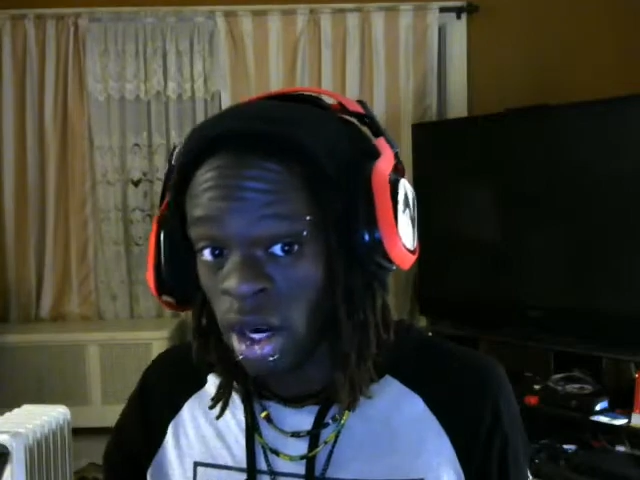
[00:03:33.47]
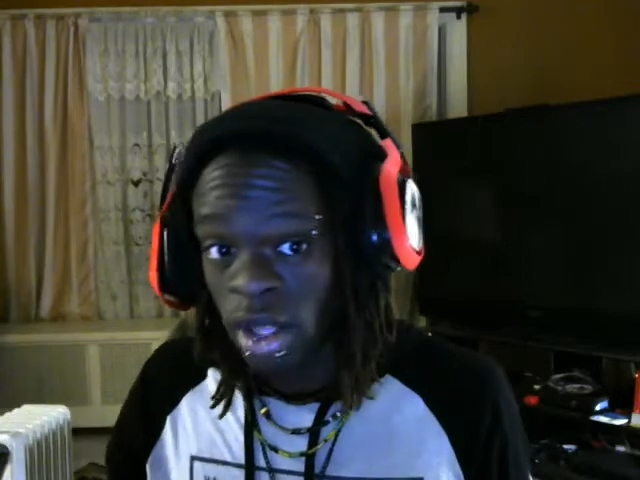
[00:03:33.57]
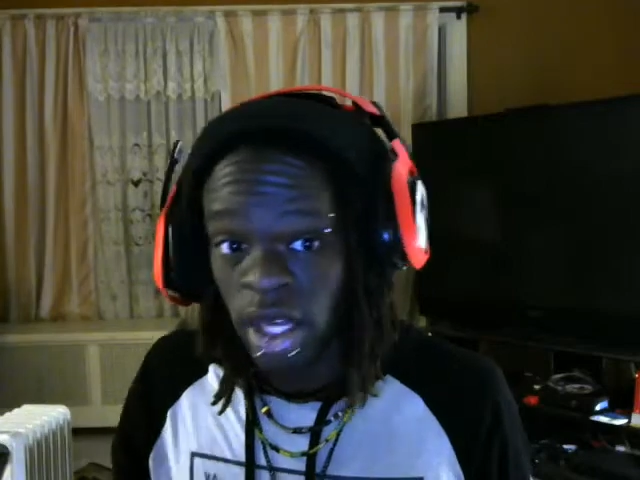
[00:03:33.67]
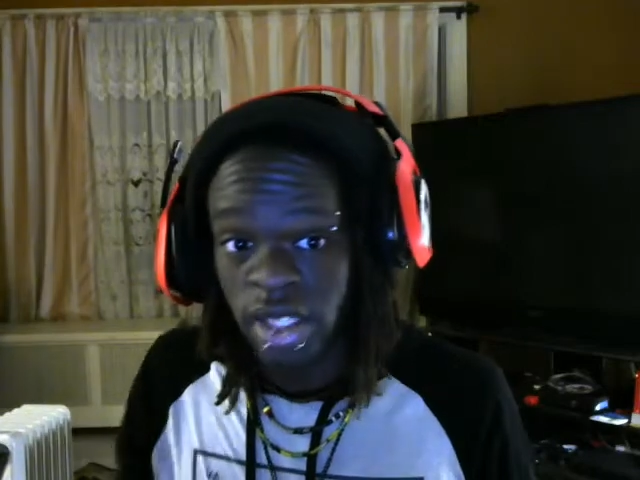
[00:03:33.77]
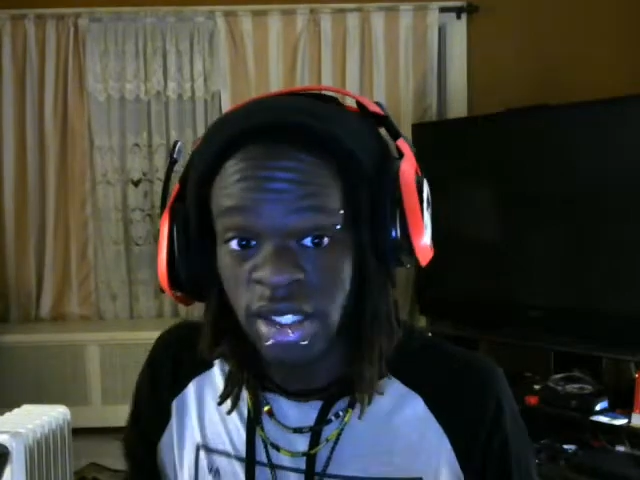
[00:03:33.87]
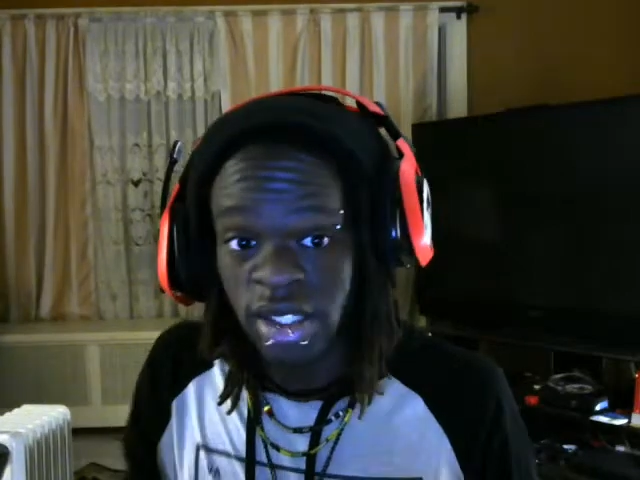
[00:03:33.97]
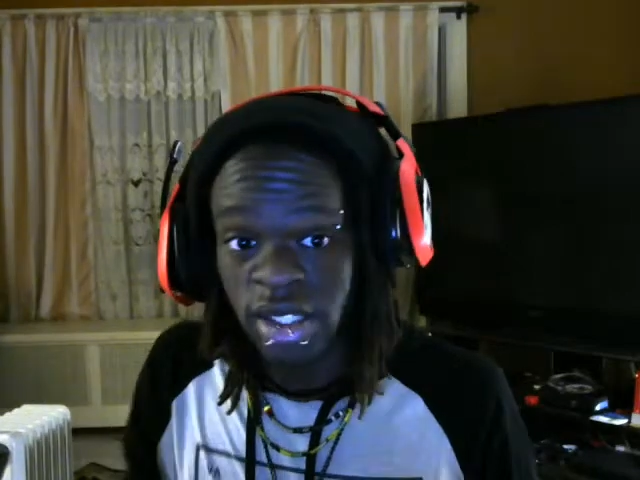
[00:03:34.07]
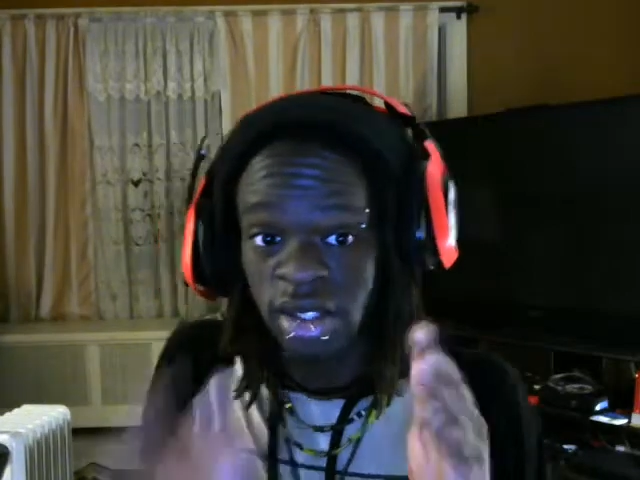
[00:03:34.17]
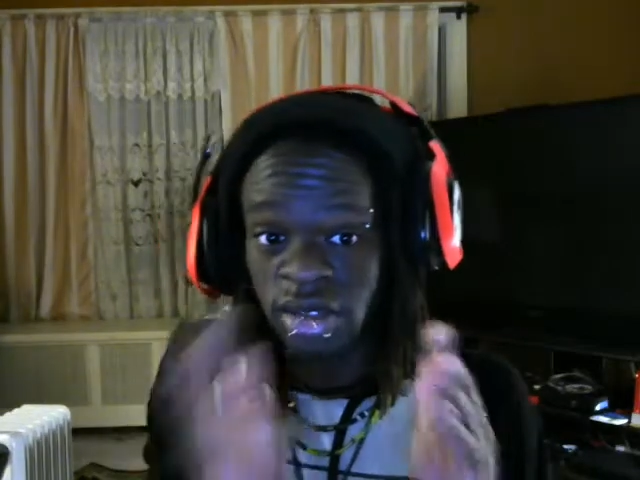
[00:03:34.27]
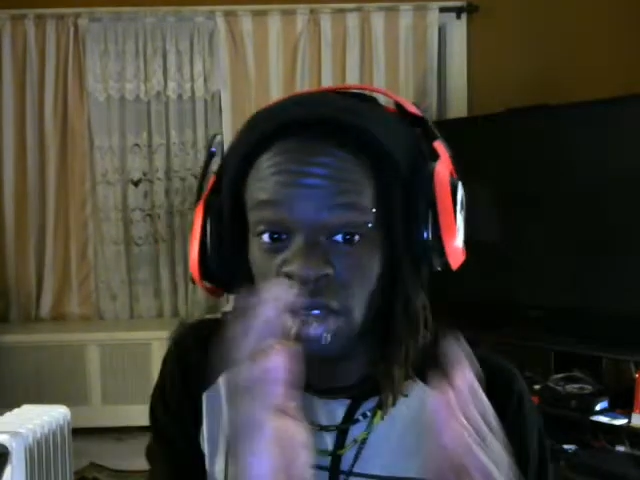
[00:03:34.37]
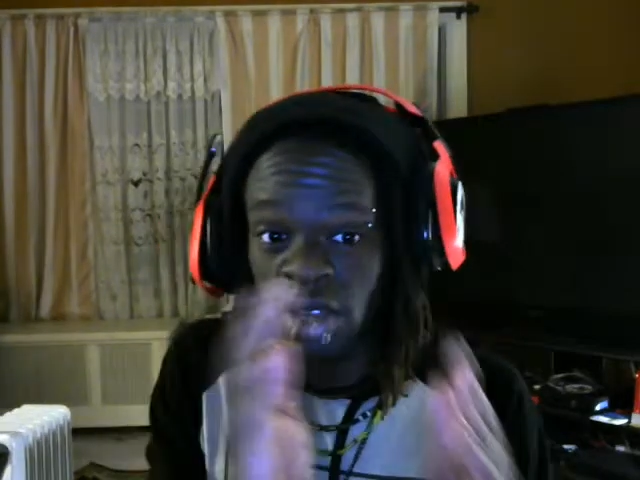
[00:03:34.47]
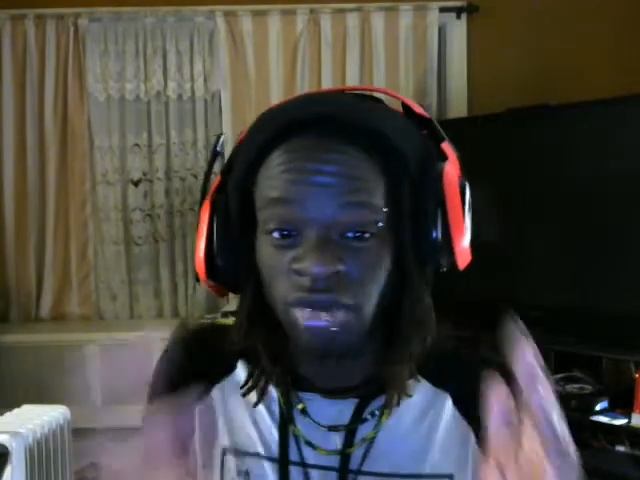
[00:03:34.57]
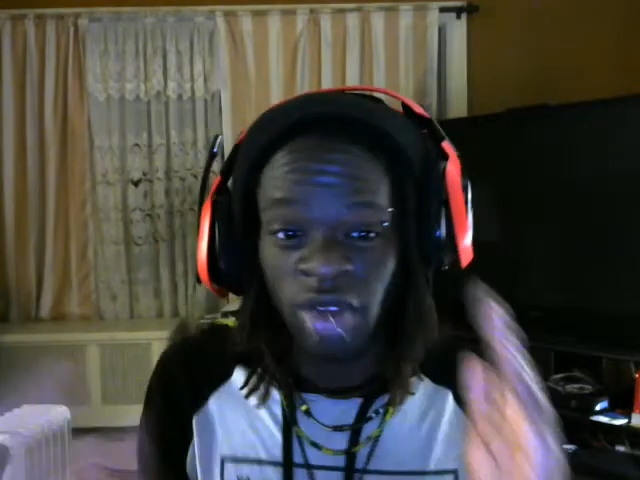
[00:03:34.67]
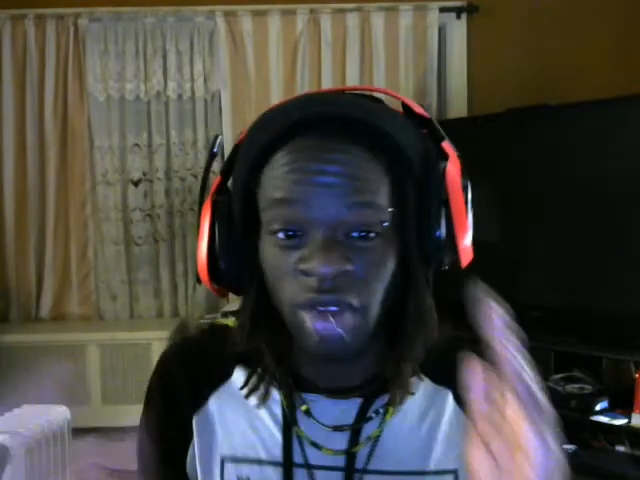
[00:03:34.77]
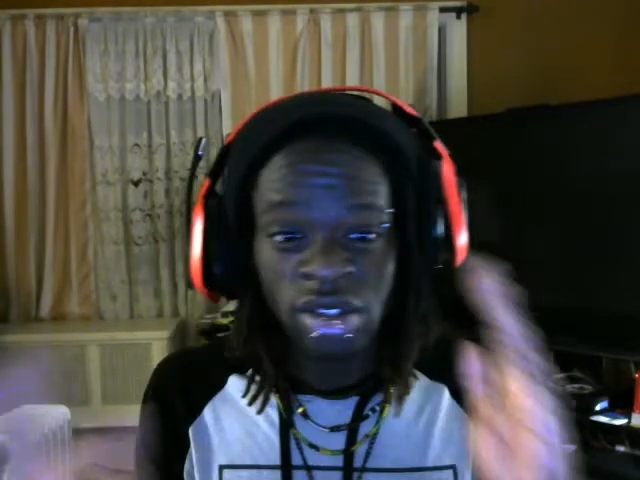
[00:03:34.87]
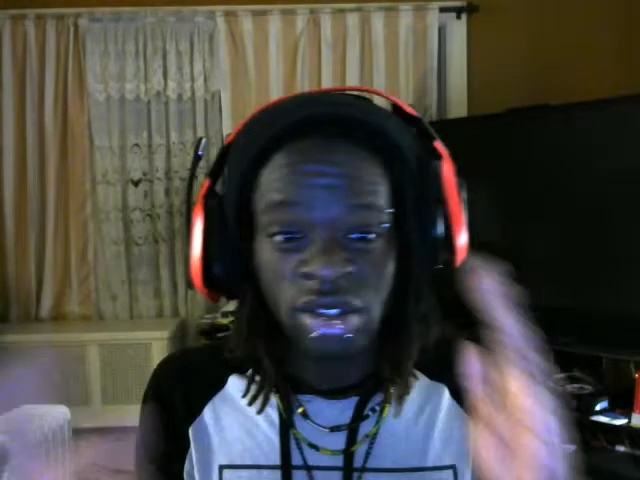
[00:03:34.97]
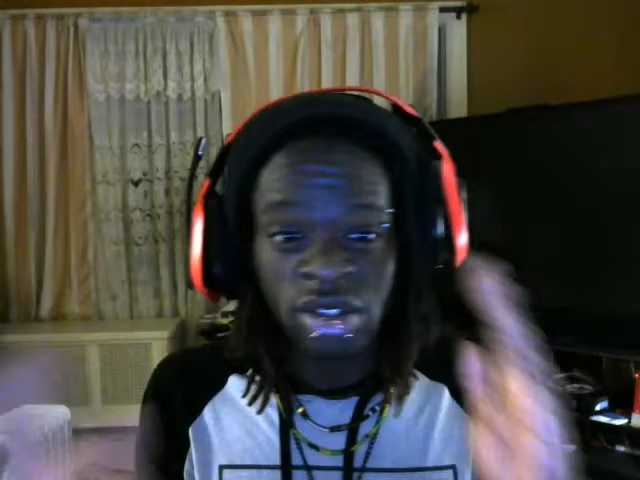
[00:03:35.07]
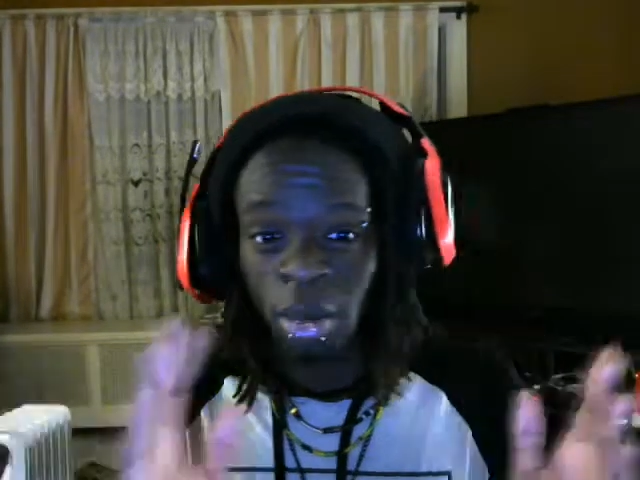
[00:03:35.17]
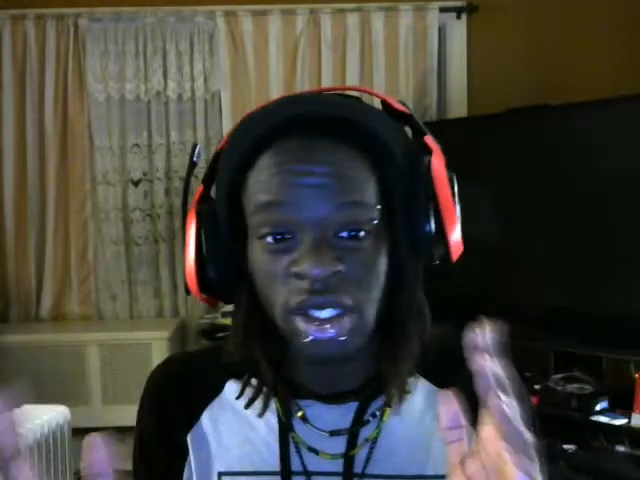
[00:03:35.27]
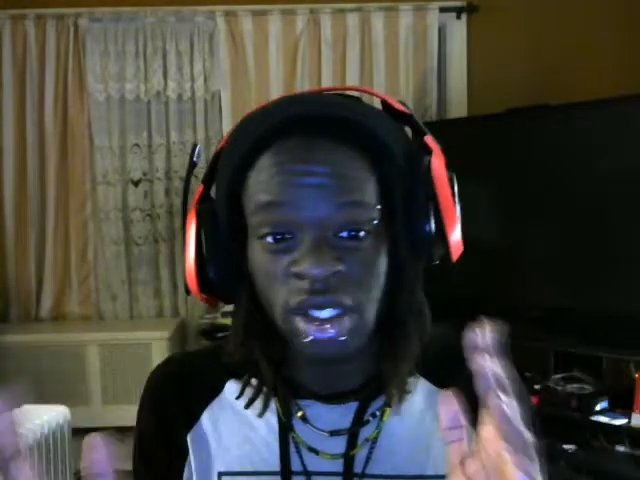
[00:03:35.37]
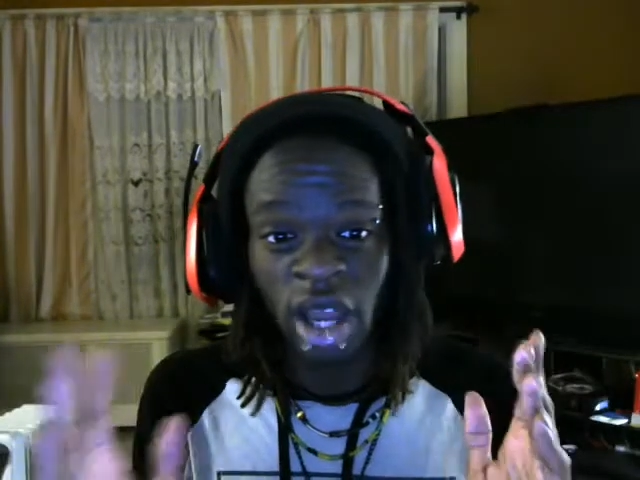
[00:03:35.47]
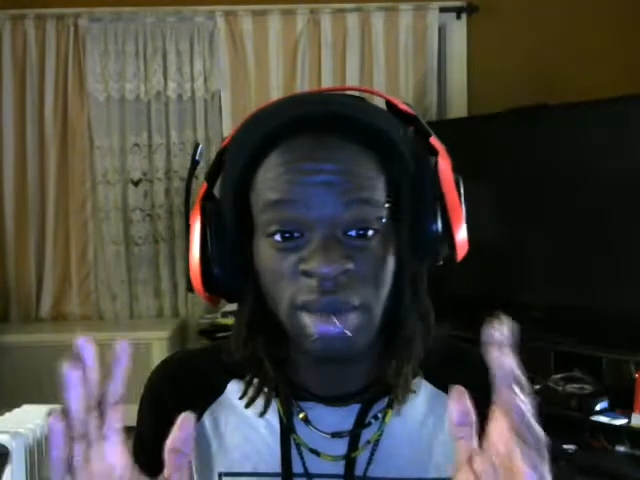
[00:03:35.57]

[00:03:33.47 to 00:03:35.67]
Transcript: Like I said, it varies on what side.